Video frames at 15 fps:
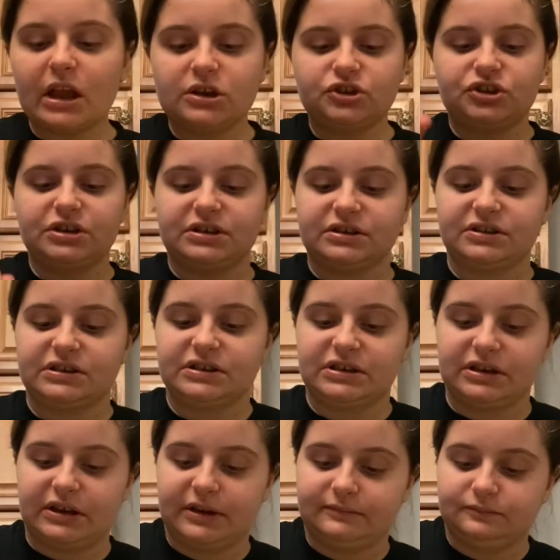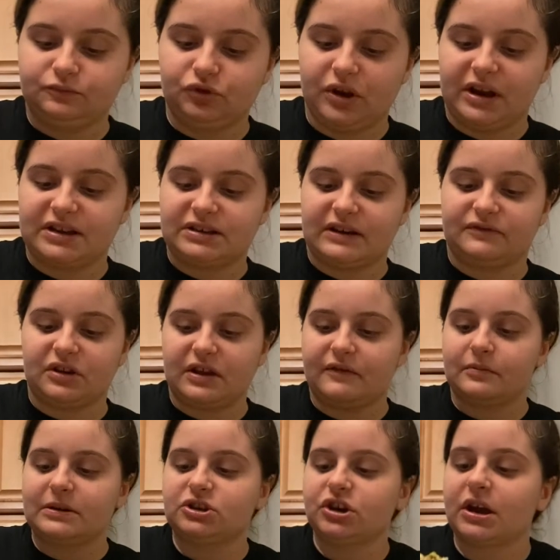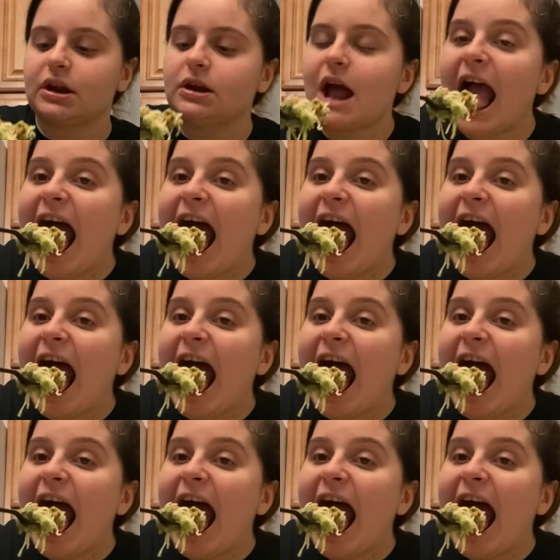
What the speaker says: She is eating it, so I guess I have to give her my chicken.